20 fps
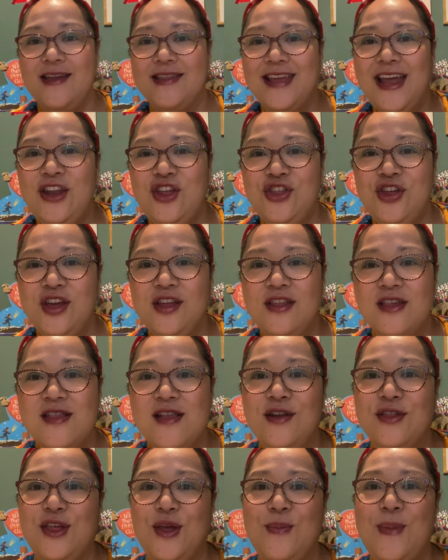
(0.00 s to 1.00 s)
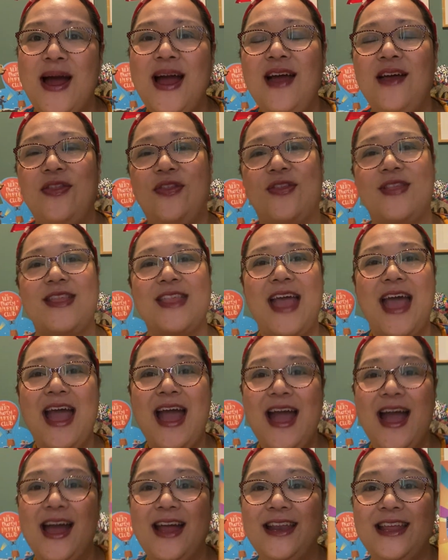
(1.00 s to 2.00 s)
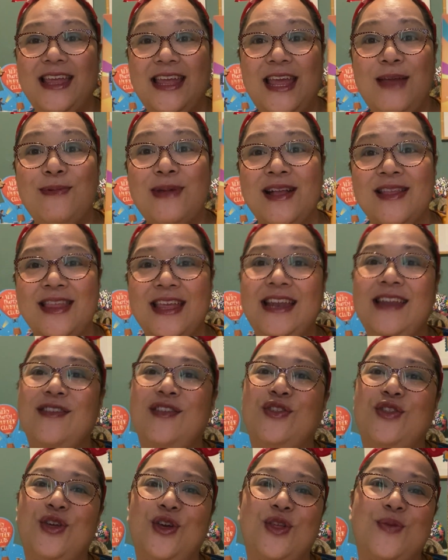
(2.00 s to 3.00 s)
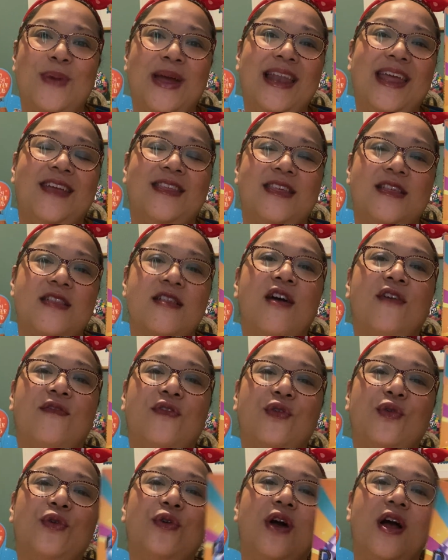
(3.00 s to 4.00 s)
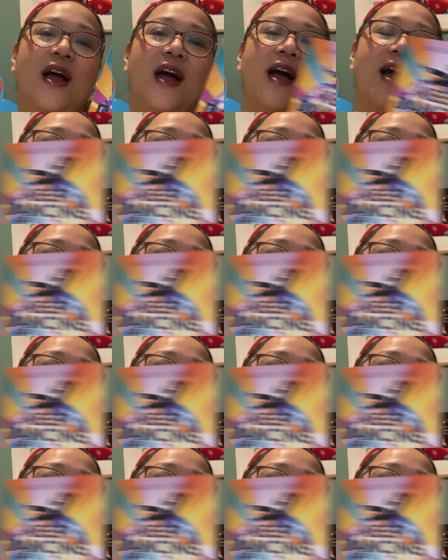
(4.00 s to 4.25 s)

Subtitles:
Danny Chung Does Not Do Maths and Keep Dancing, Lizzie Chu is my latest novel.